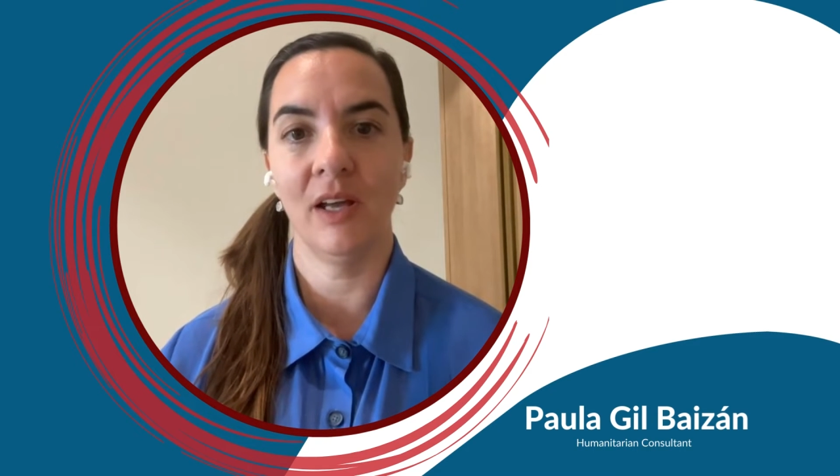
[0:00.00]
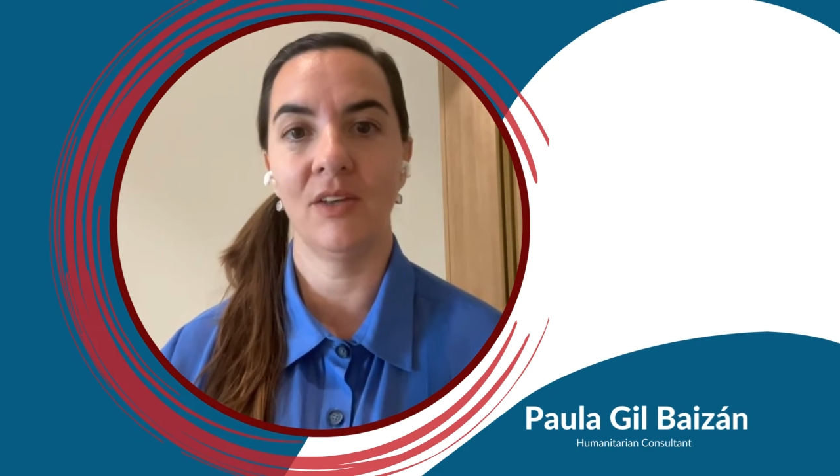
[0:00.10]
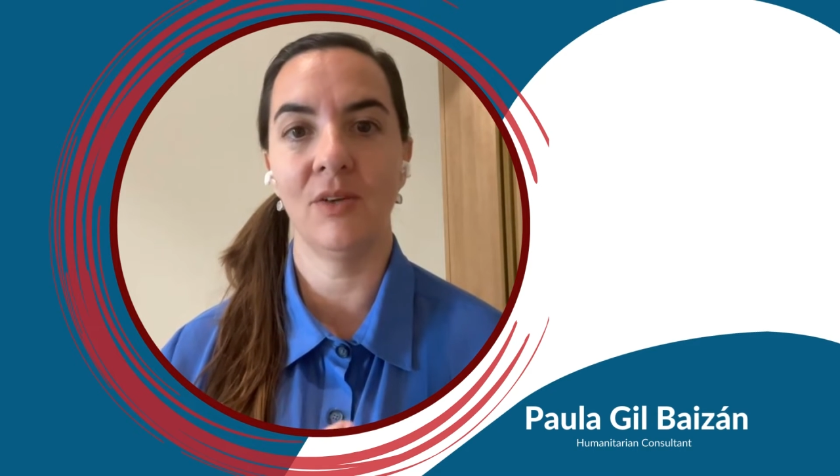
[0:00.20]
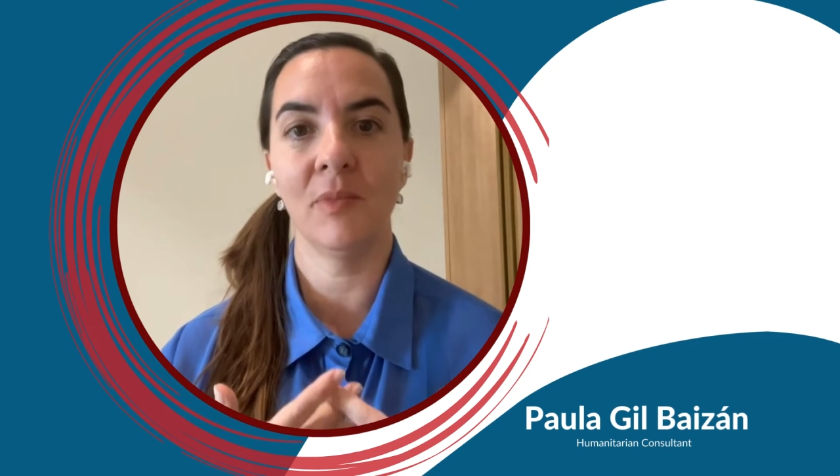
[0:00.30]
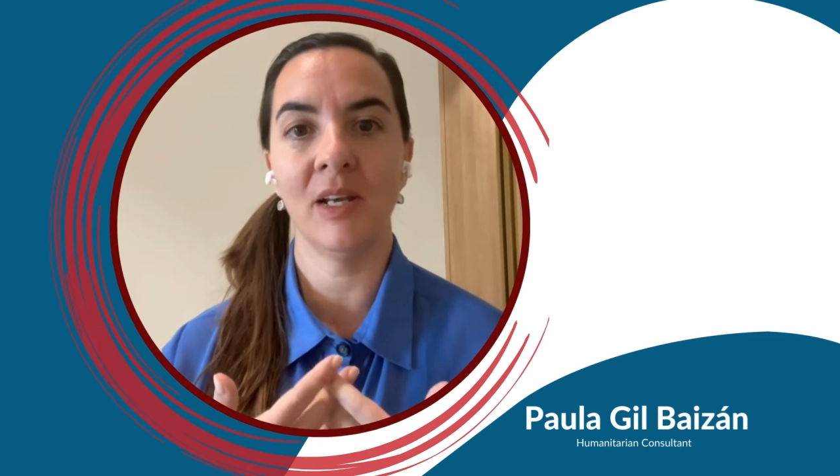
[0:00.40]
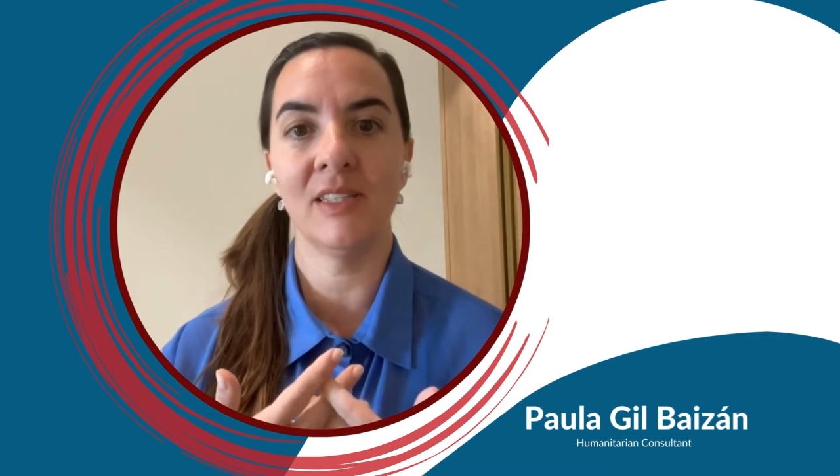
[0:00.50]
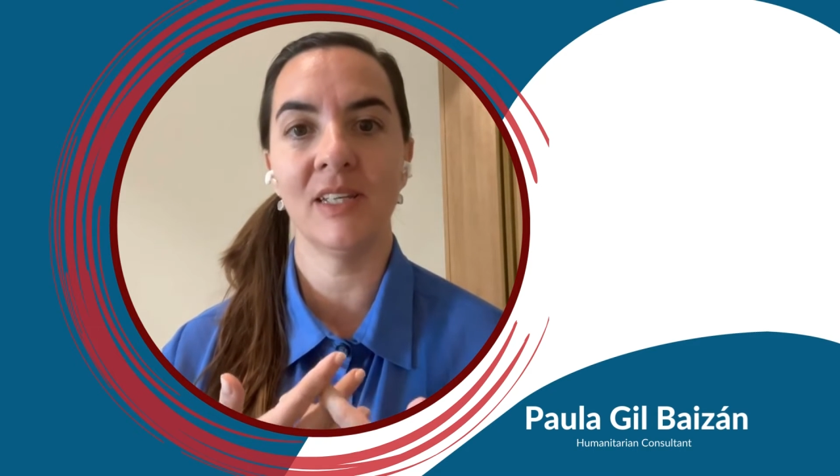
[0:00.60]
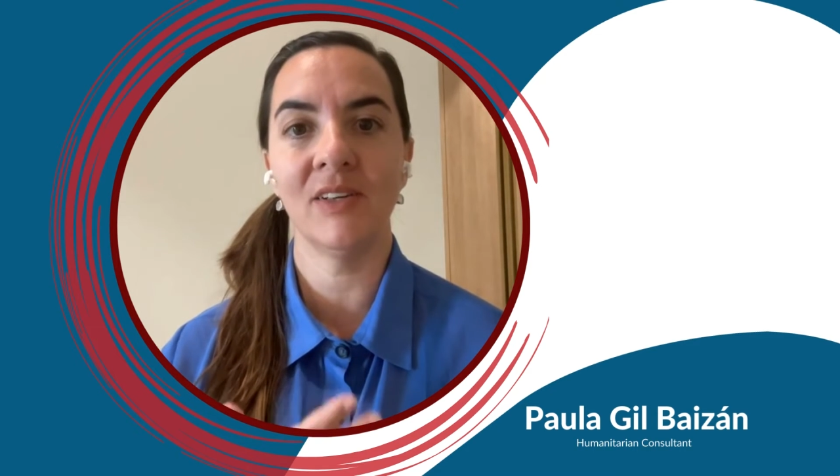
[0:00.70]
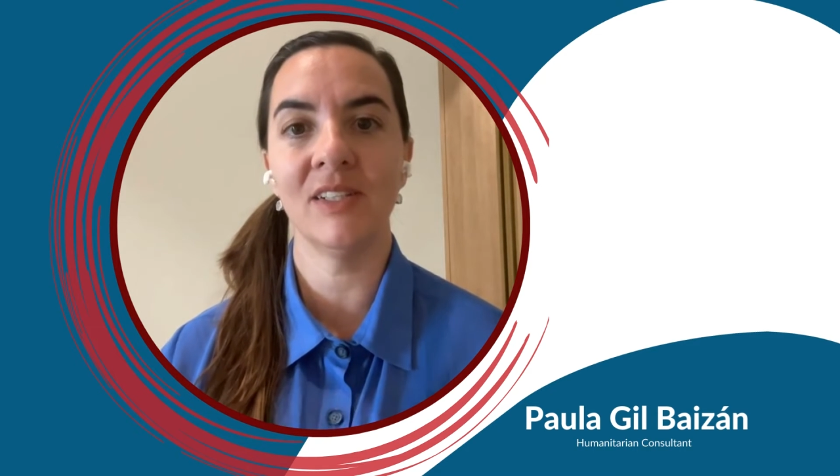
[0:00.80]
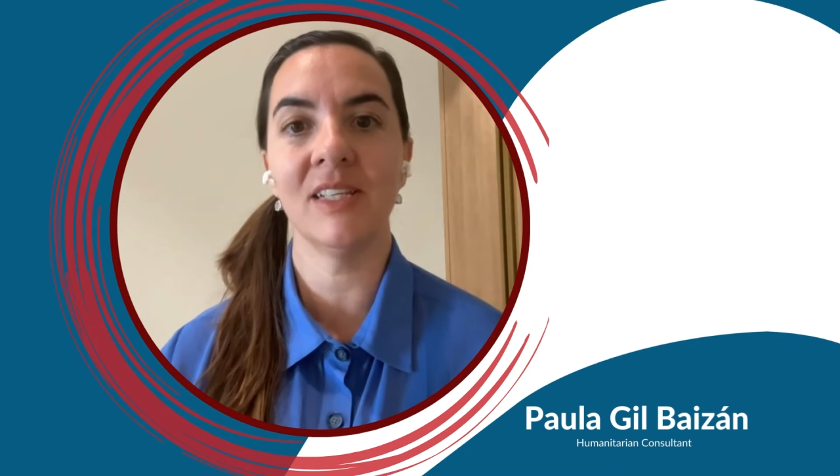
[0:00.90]
a
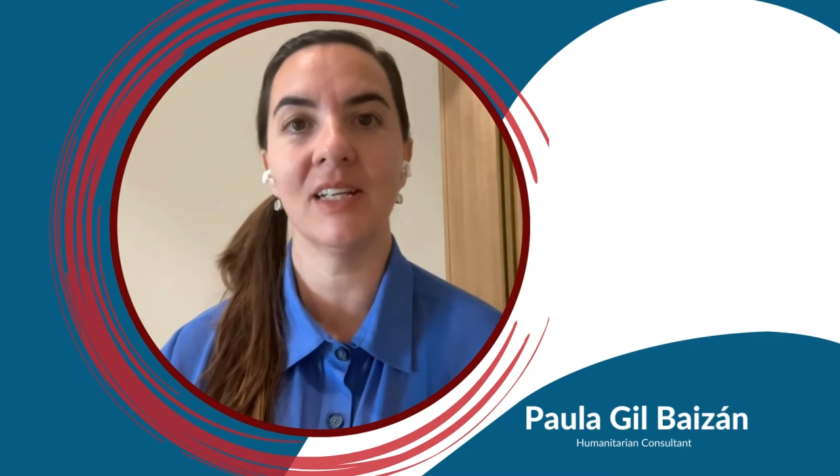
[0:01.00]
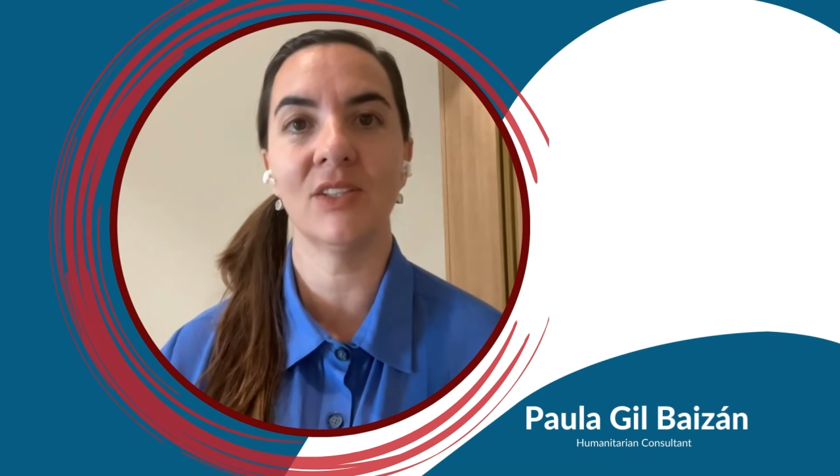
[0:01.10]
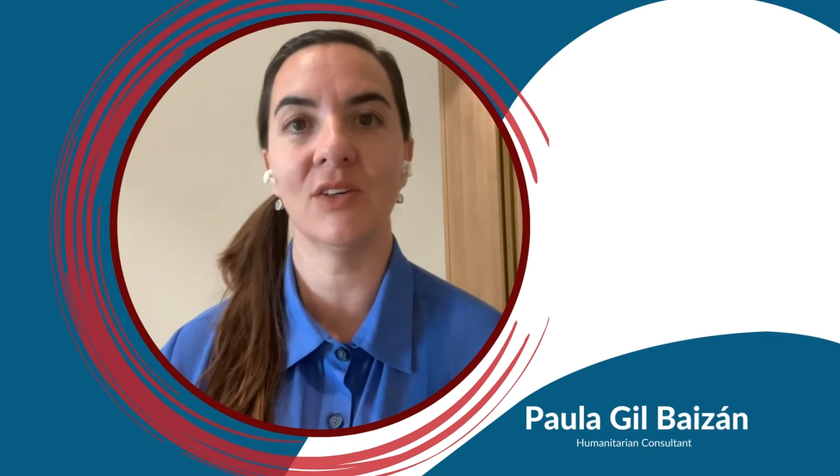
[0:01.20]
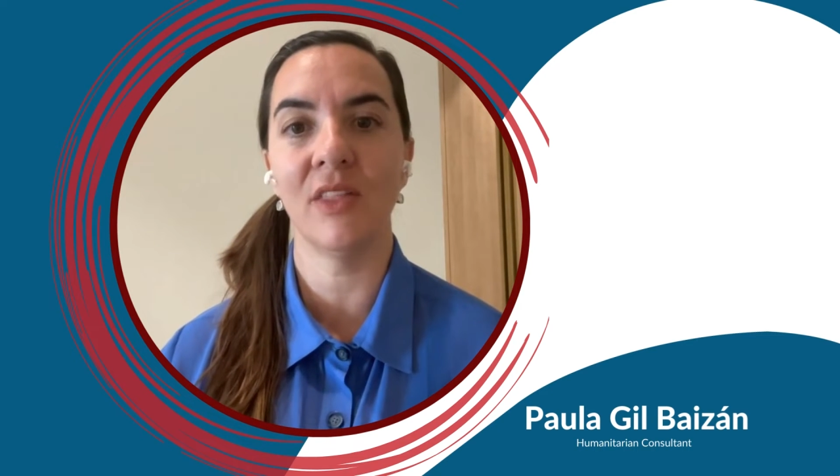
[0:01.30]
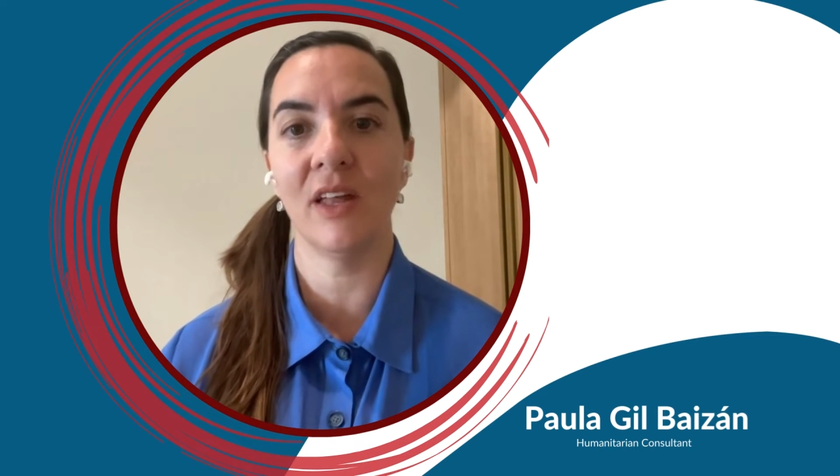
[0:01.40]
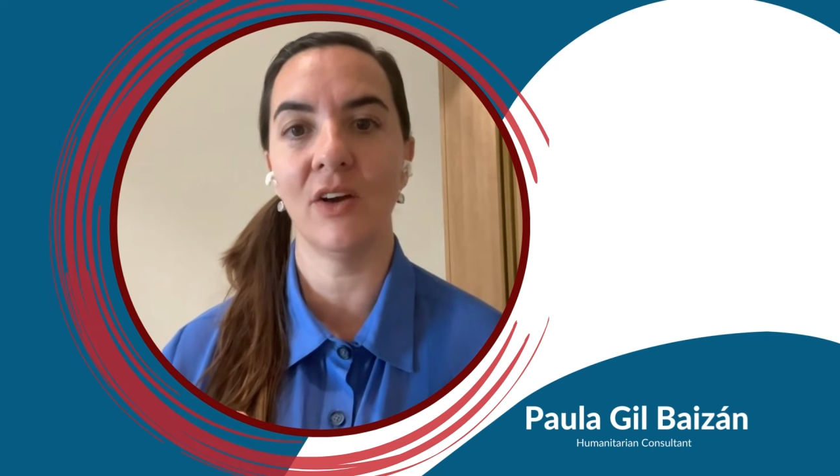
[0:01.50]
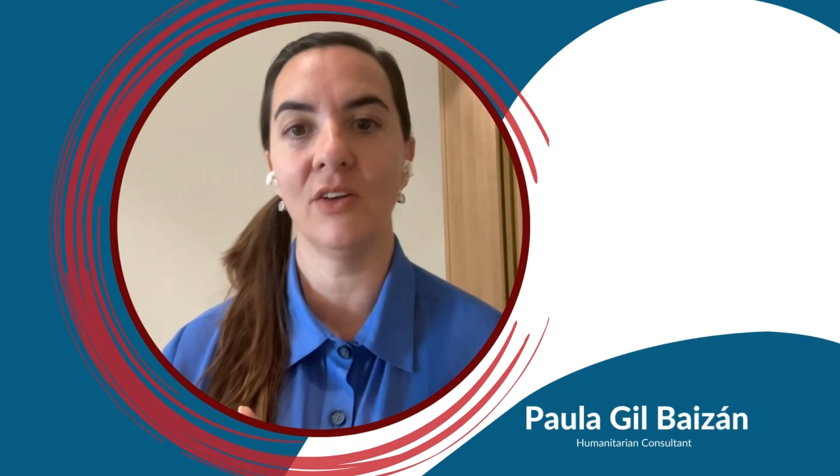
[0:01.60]
humanitarian sector that